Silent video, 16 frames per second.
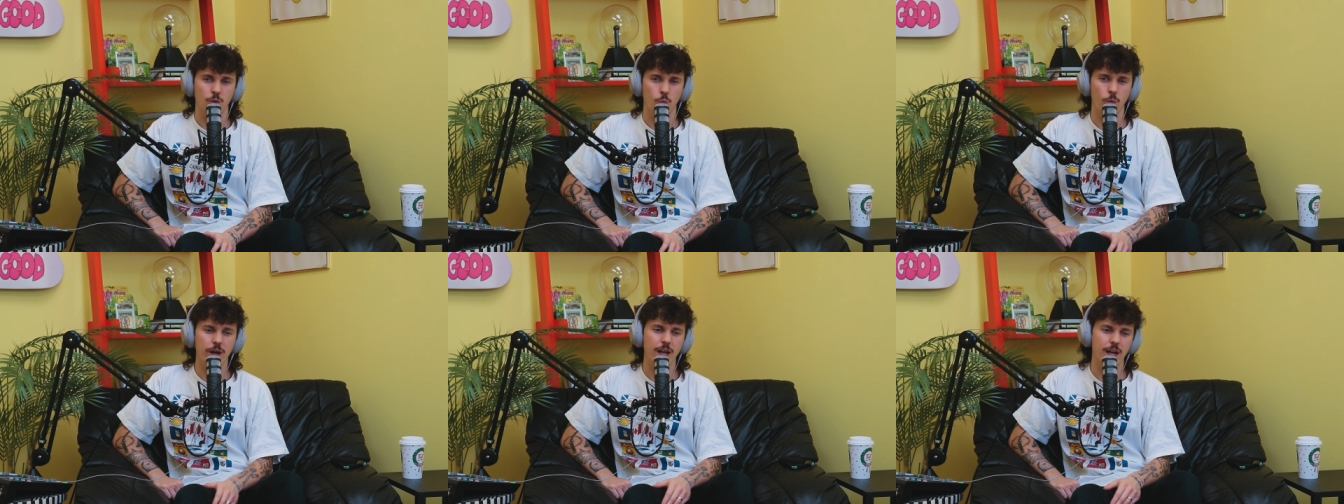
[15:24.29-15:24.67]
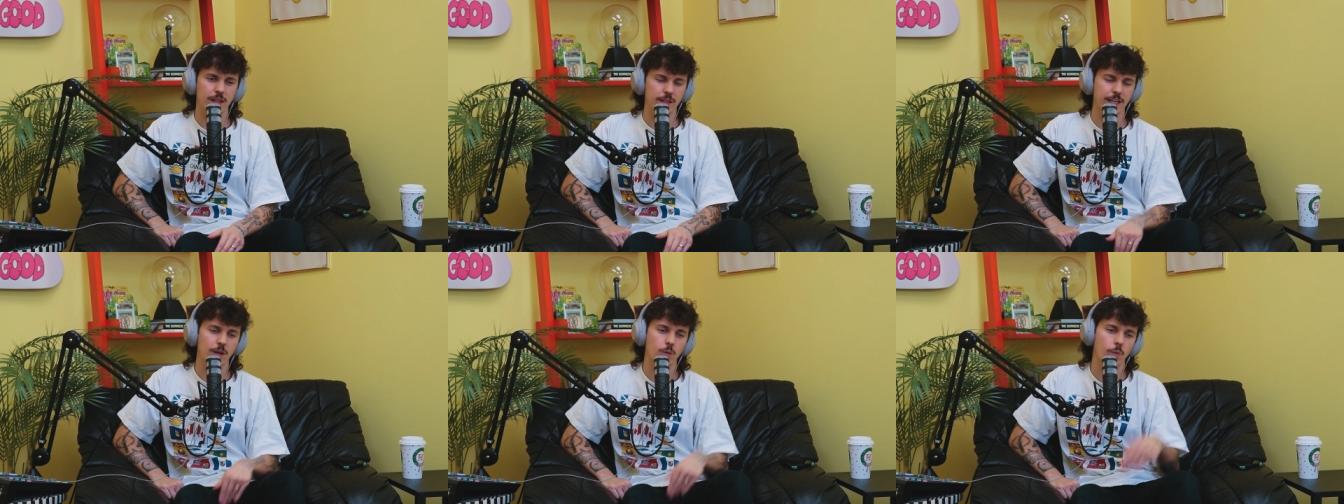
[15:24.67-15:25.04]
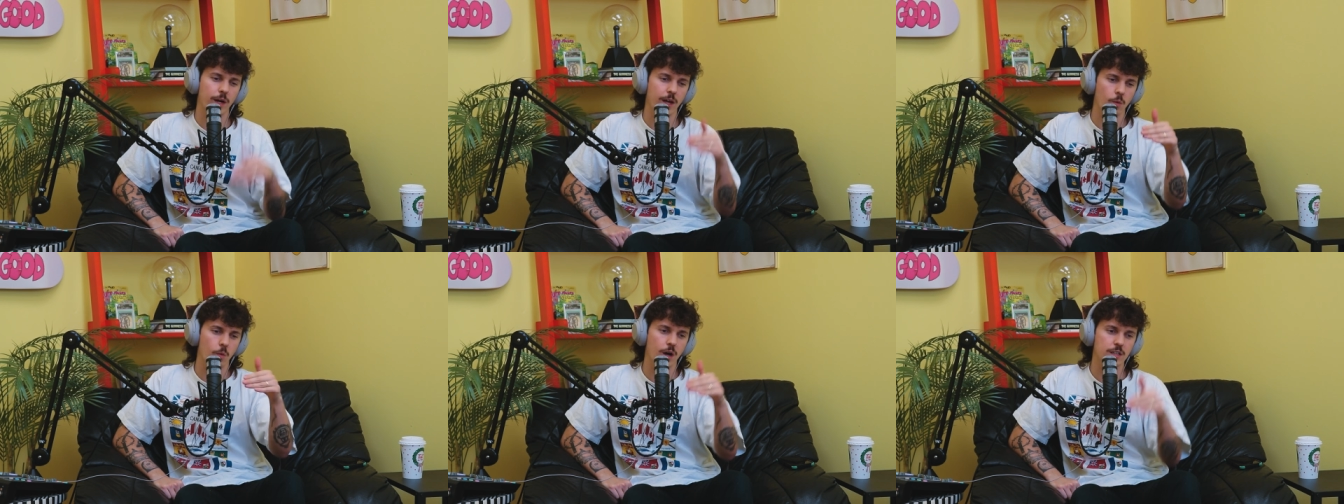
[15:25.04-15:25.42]
when I
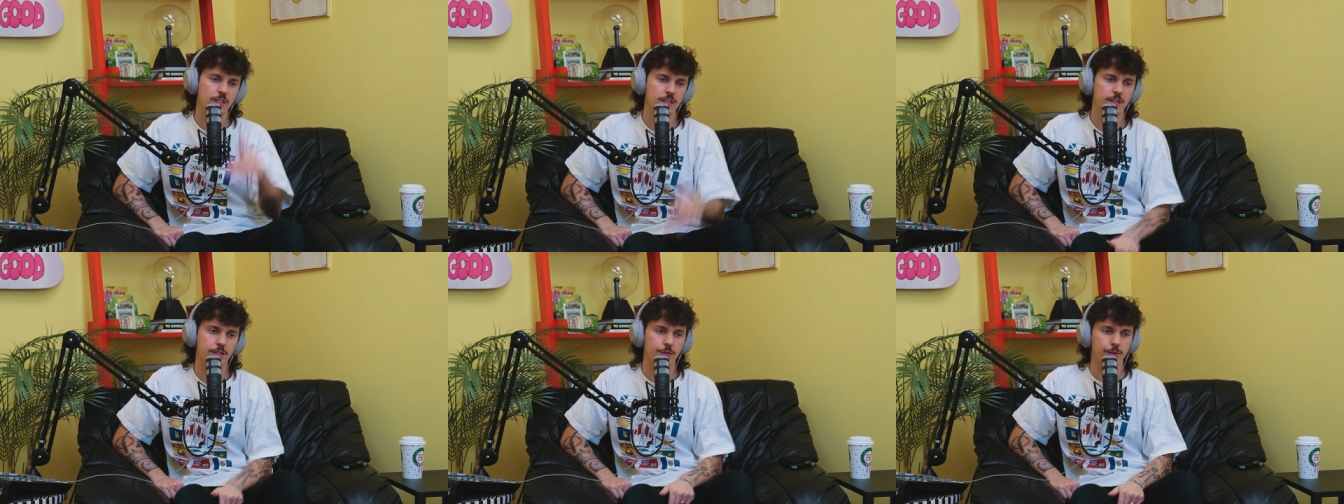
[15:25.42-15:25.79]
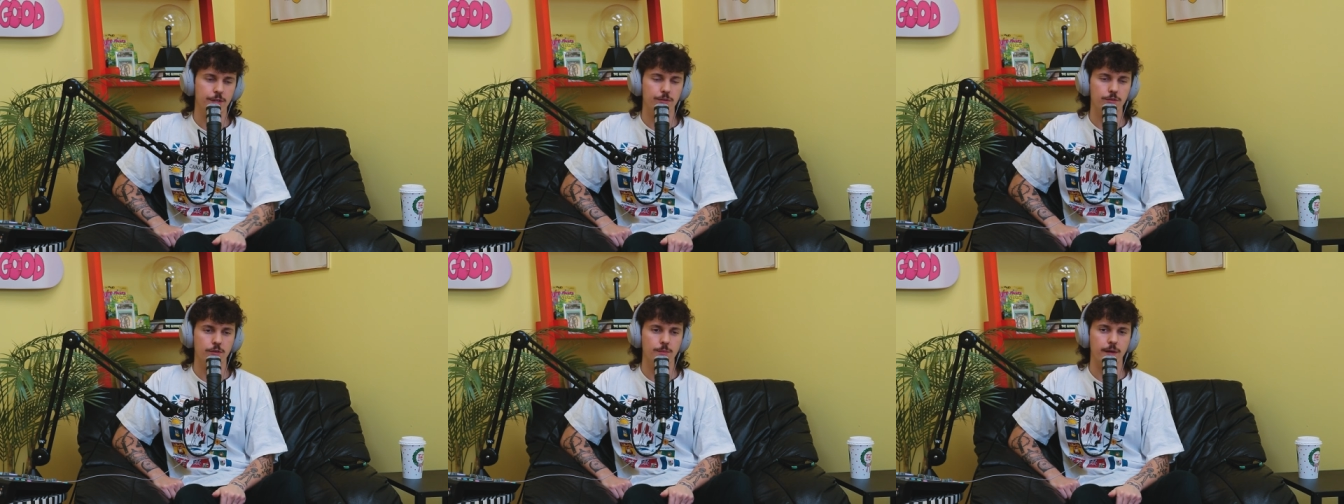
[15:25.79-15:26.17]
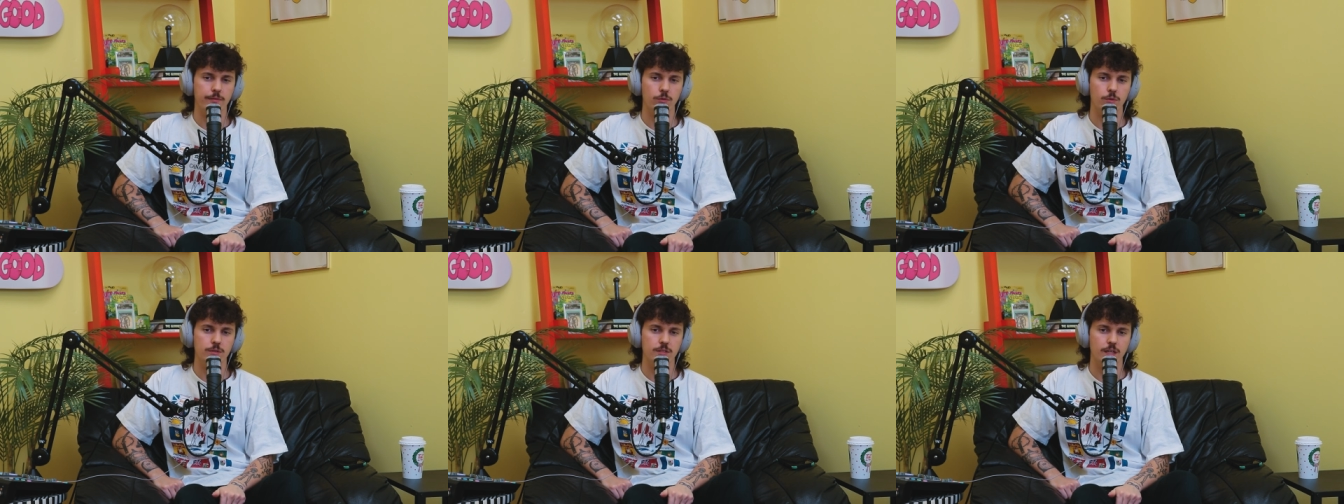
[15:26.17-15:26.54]
walked into the green room,
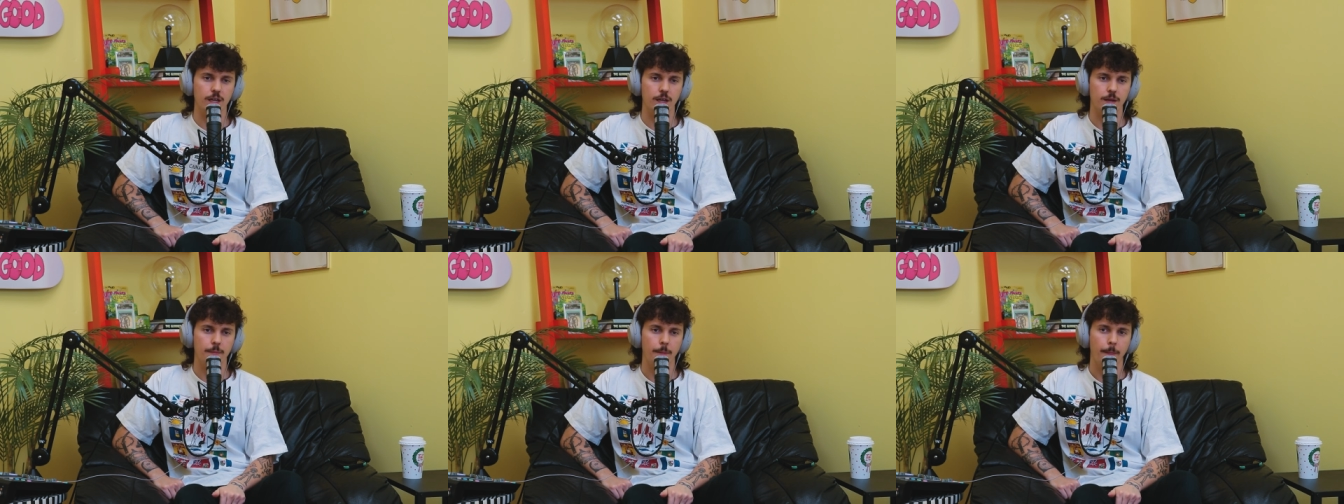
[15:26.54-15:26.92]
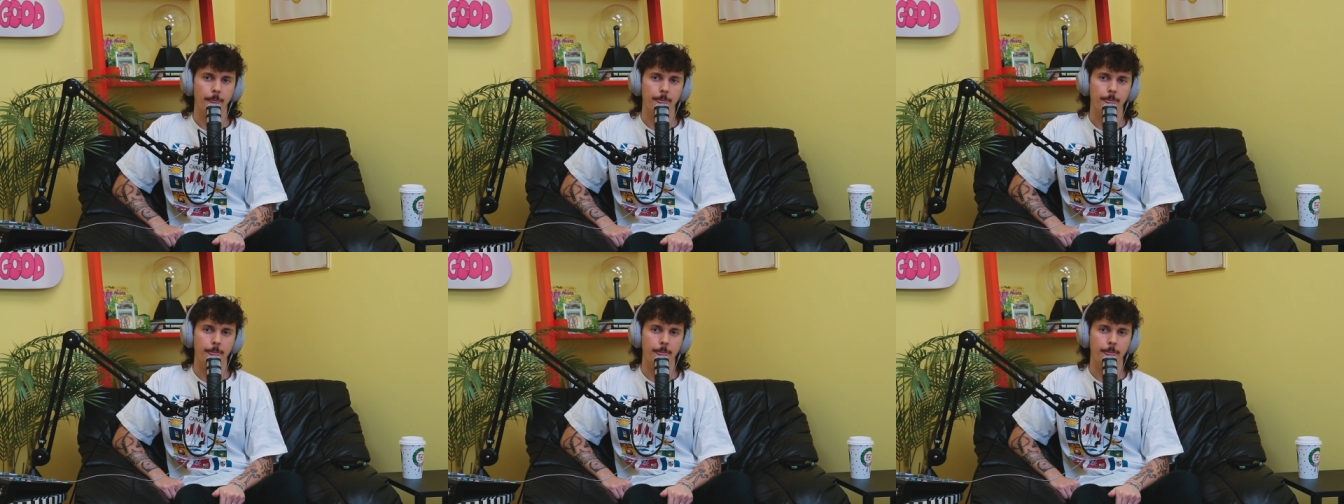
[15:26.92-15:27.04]
everyone was like,